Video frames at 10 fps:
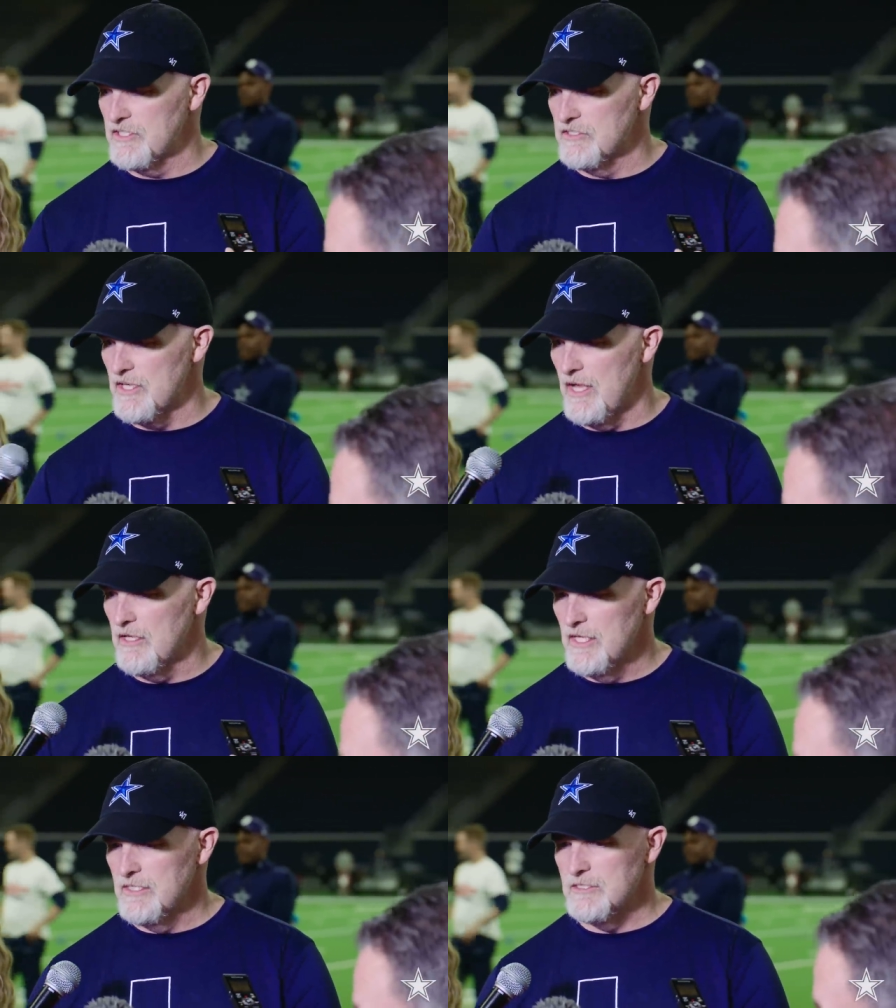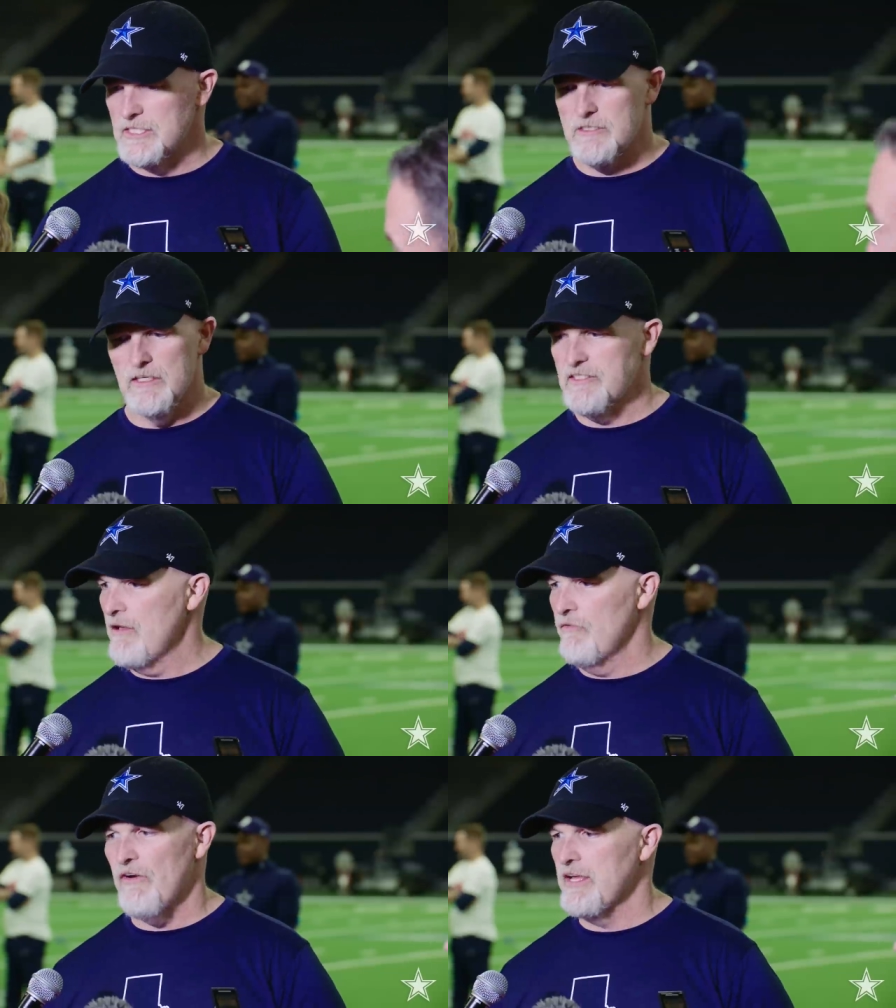is, let's
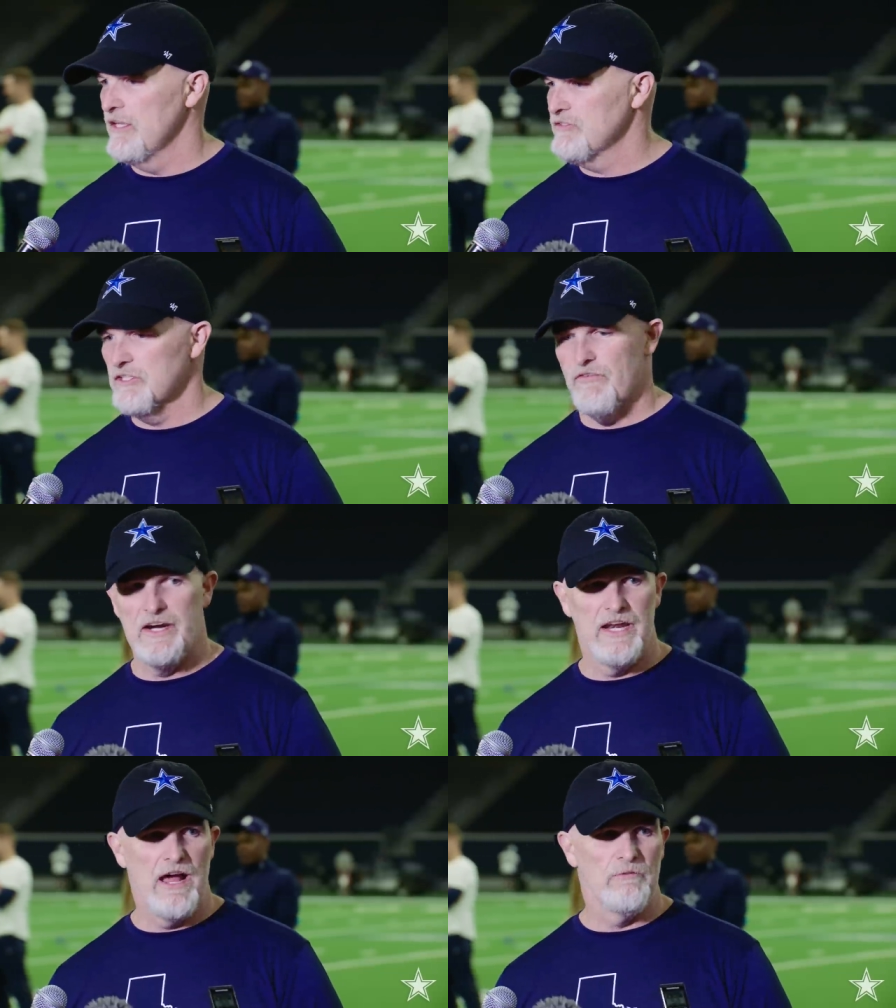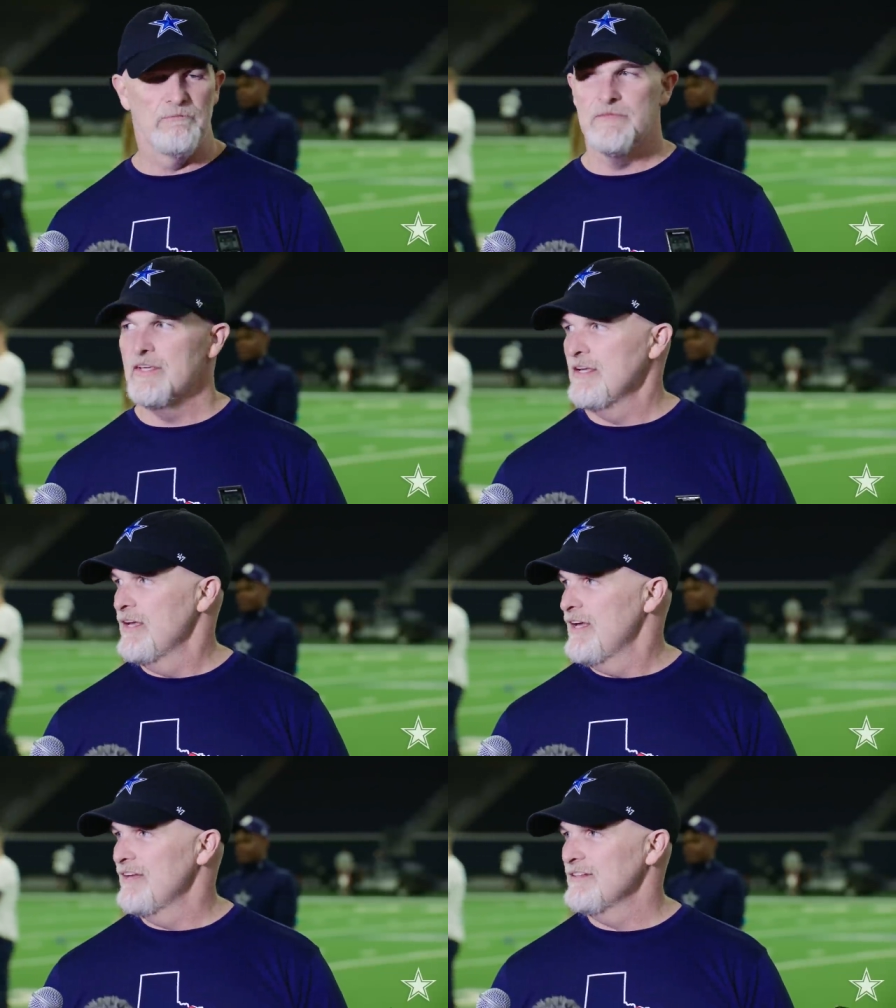have a fight. Let's just fight it out.
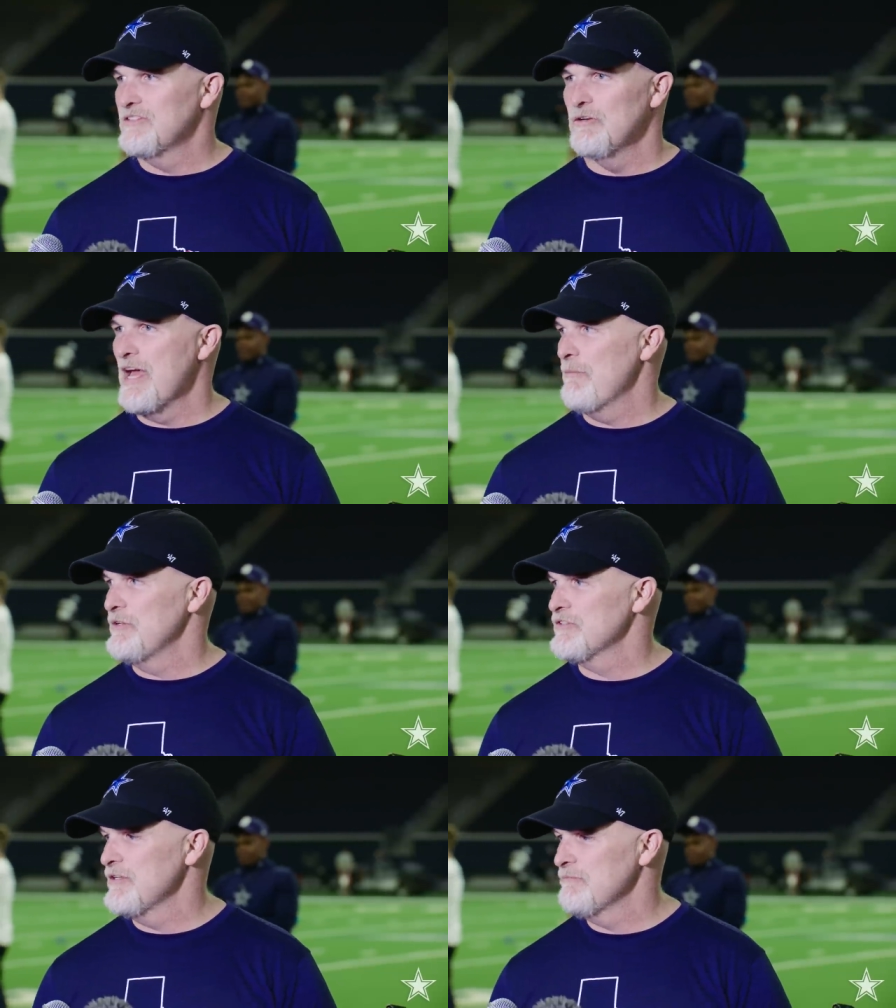Let's see what happens.